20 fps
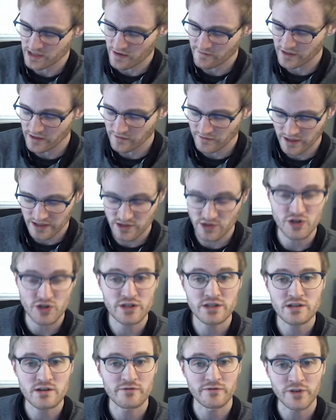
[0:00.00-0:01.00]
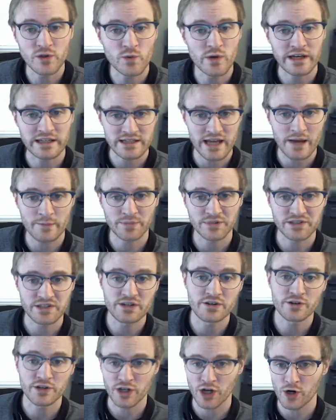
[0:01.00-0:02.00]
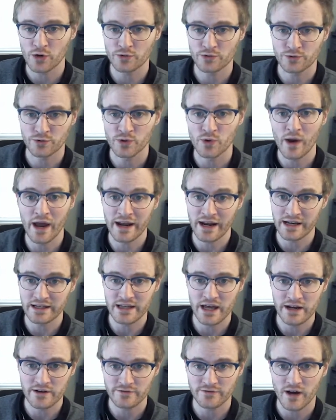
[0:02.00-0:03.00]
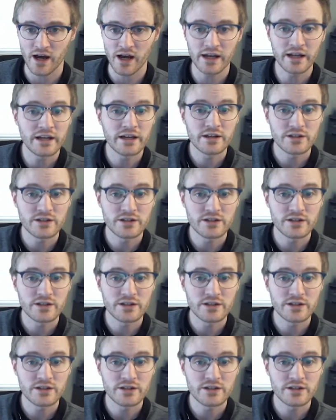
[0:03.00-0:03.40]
I've given us just a few examples here to go through and identify.